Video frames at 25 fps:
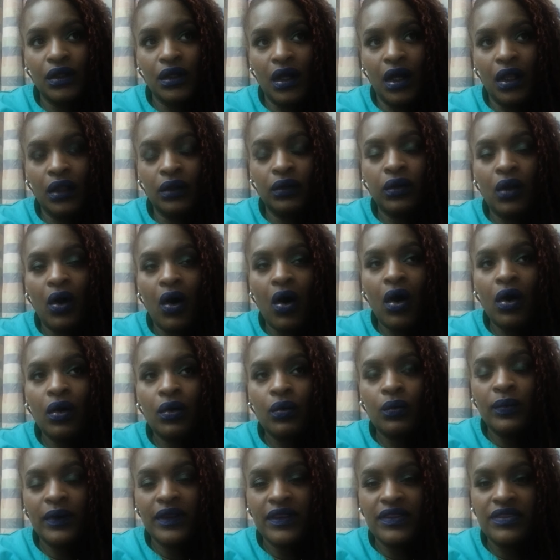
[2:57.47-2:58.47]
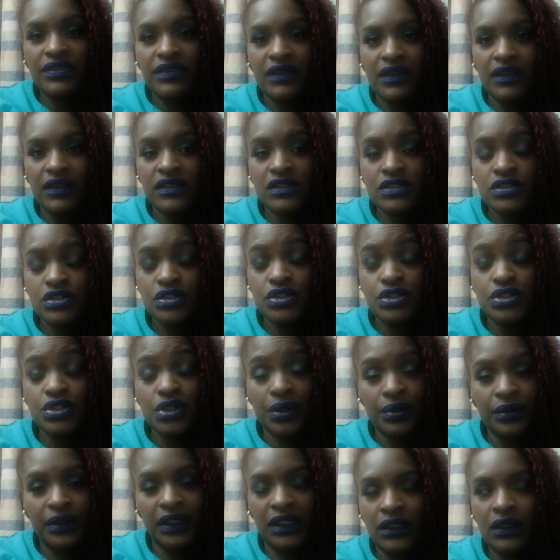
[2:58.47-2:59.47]
along with this
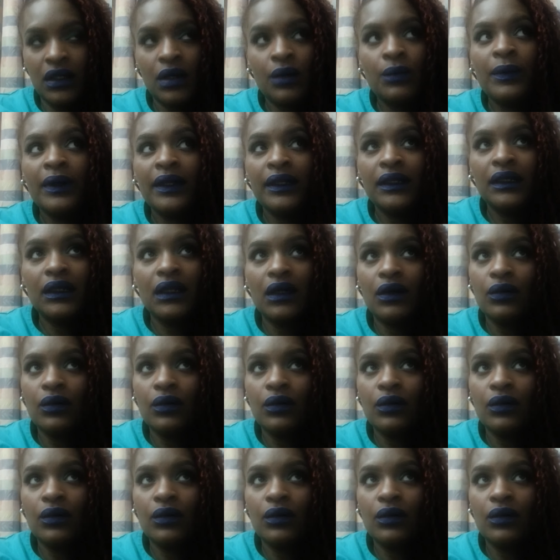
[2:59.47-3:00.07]
journey, no one